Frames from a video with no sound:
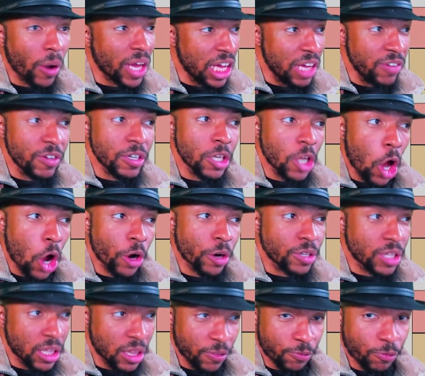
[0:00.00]
even longer
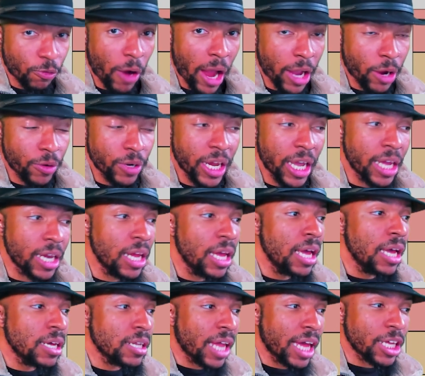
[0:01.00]
than the frag grenade.
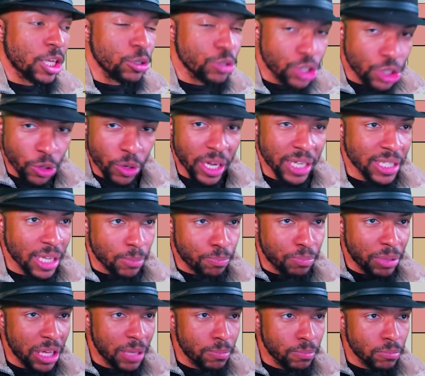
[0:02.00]
Like you shoot it, it's like
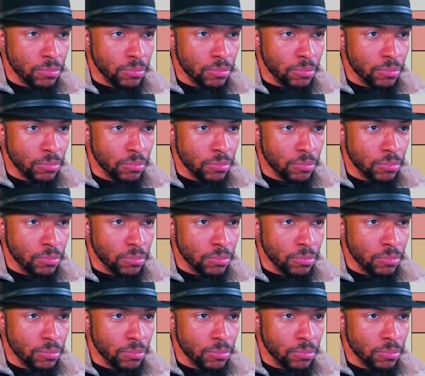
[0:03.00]
beep,